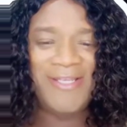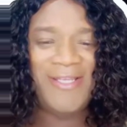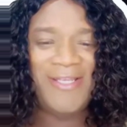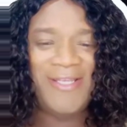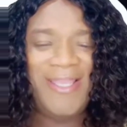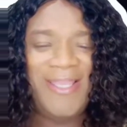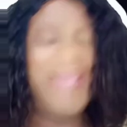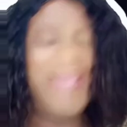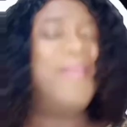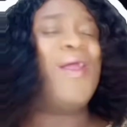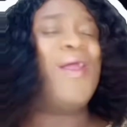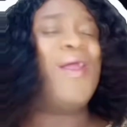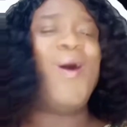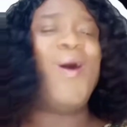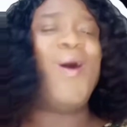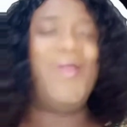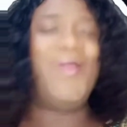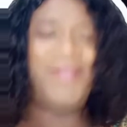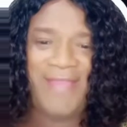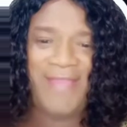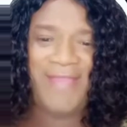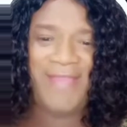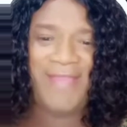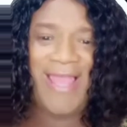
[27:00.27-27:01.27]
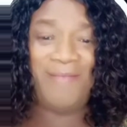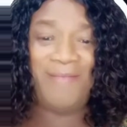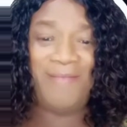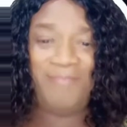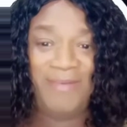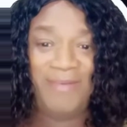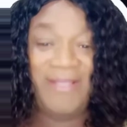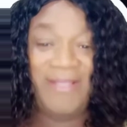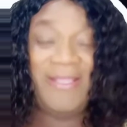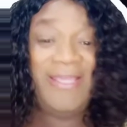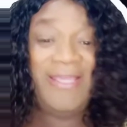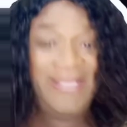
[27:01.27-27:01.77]
and all of that,
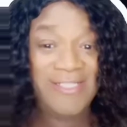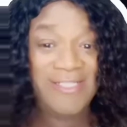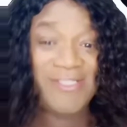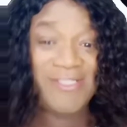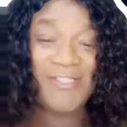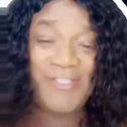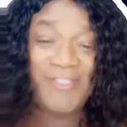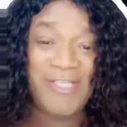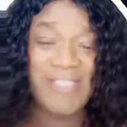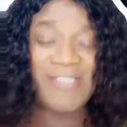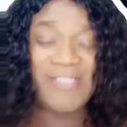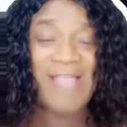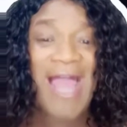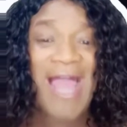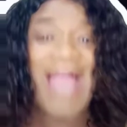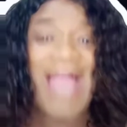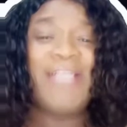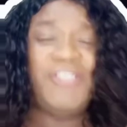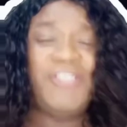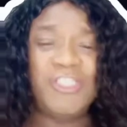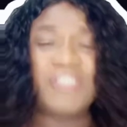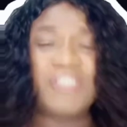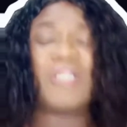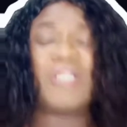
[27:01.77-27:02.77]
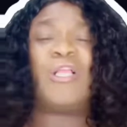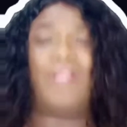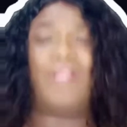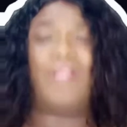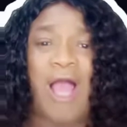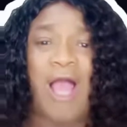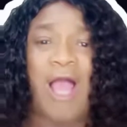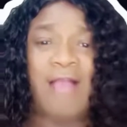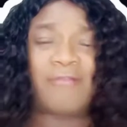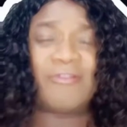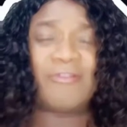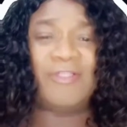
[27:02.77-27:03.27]
but it's just, I just
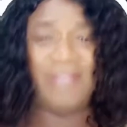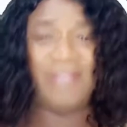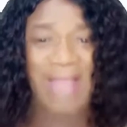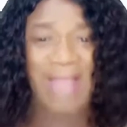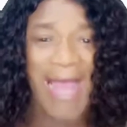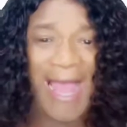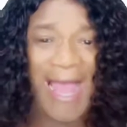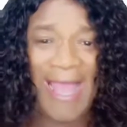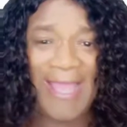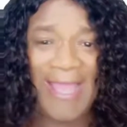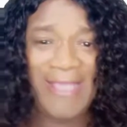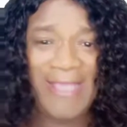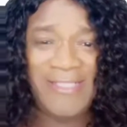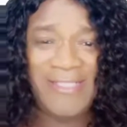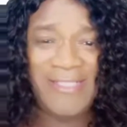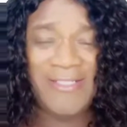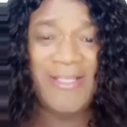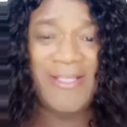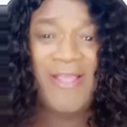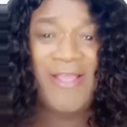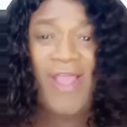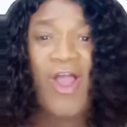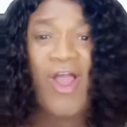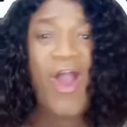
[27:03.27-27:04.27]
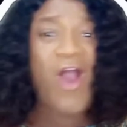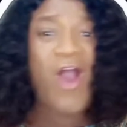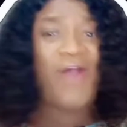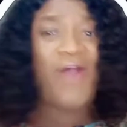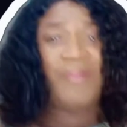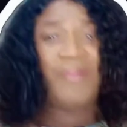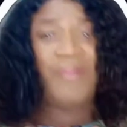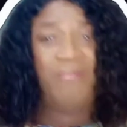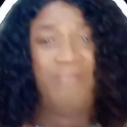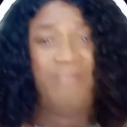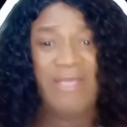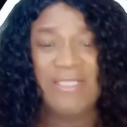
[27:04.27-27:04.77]
clocked the lies on
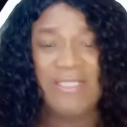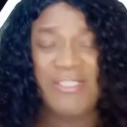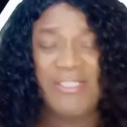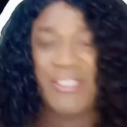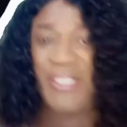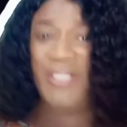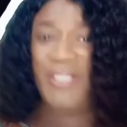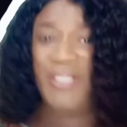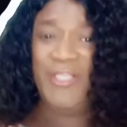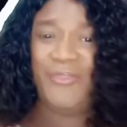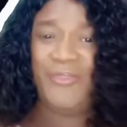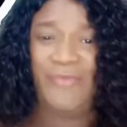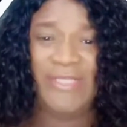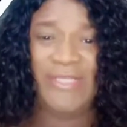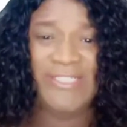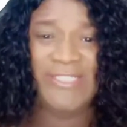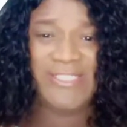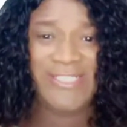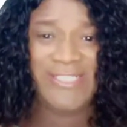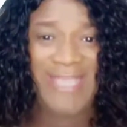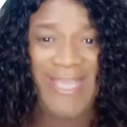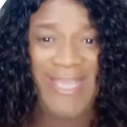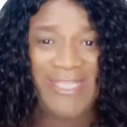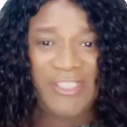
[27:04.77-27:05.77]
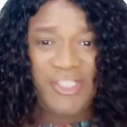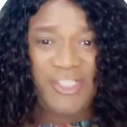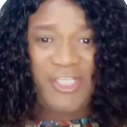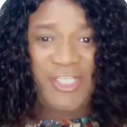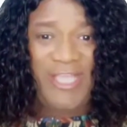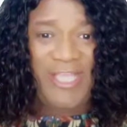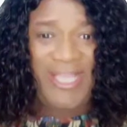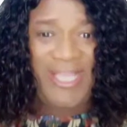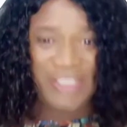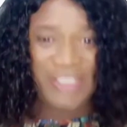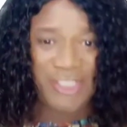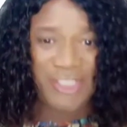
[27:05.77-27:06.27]
the Miss Hilary
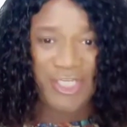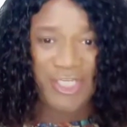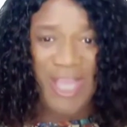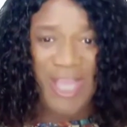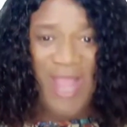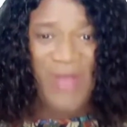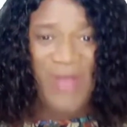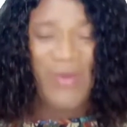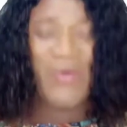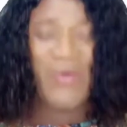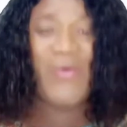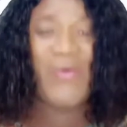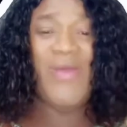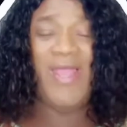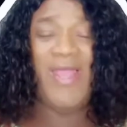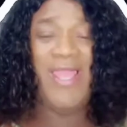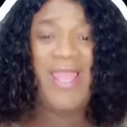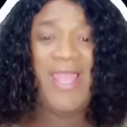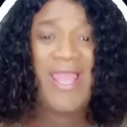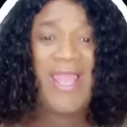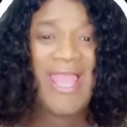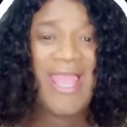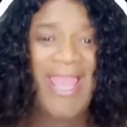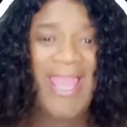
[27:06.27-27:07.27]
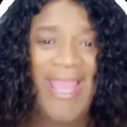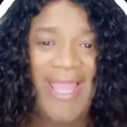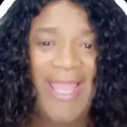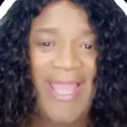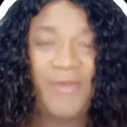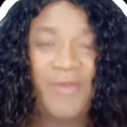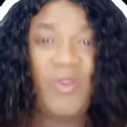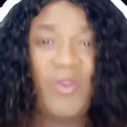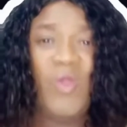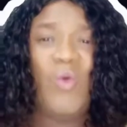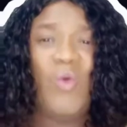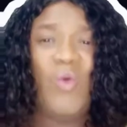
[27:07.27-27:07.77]
Sanchez show,
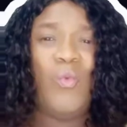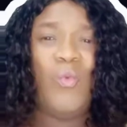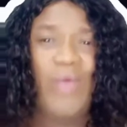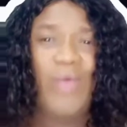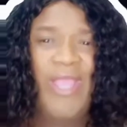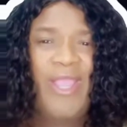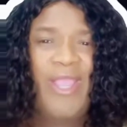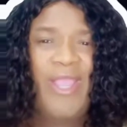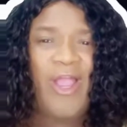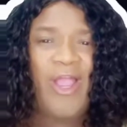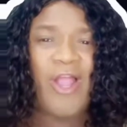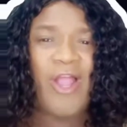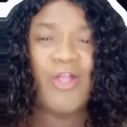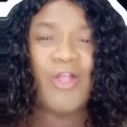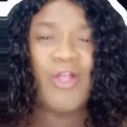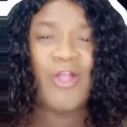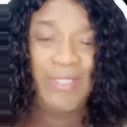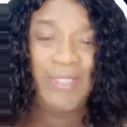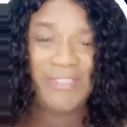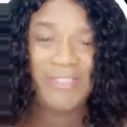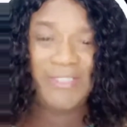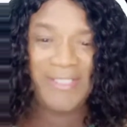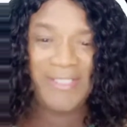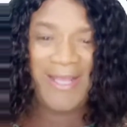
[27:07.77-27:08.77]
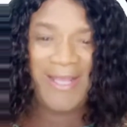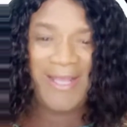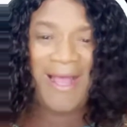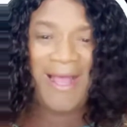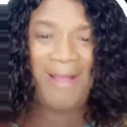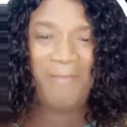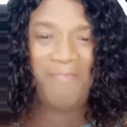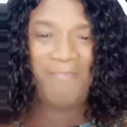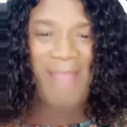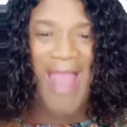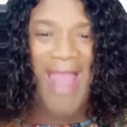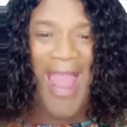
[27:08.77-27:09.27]
and we are going to
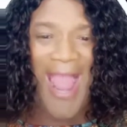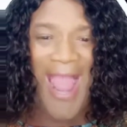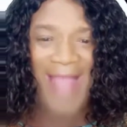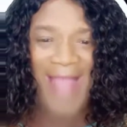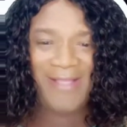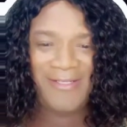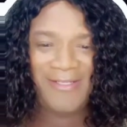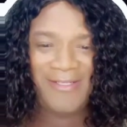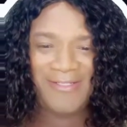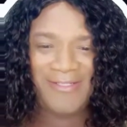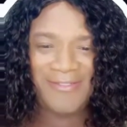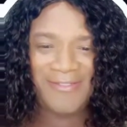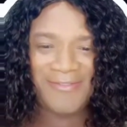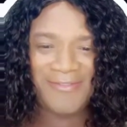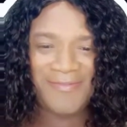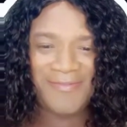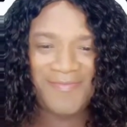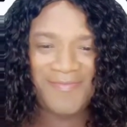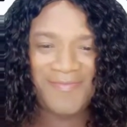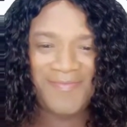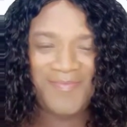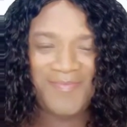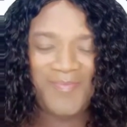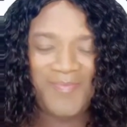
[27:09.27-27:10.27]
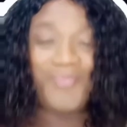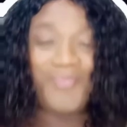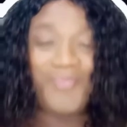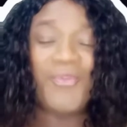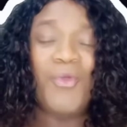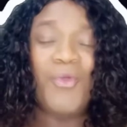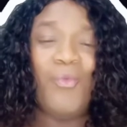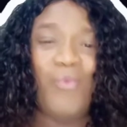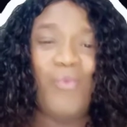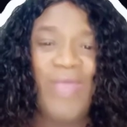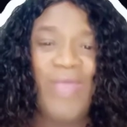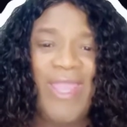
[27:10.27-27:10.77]
come back.
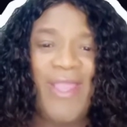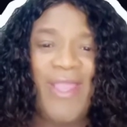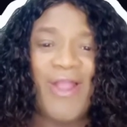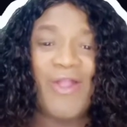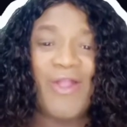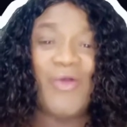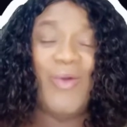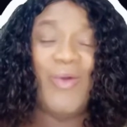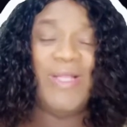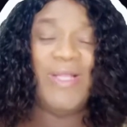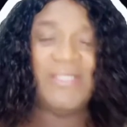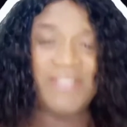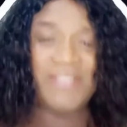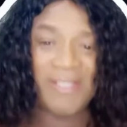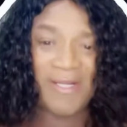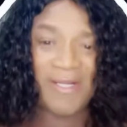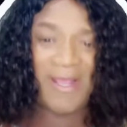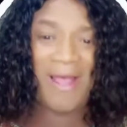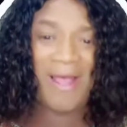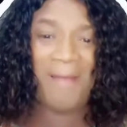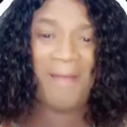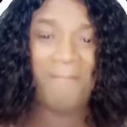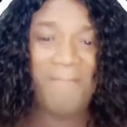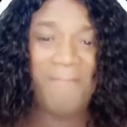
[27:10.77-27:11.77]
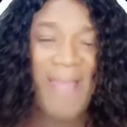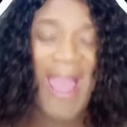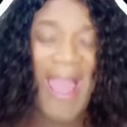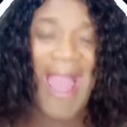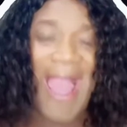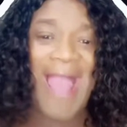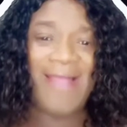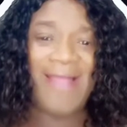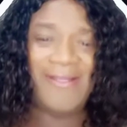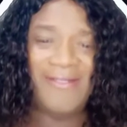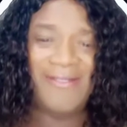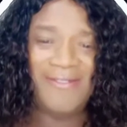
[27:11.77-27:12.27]
We are going to come back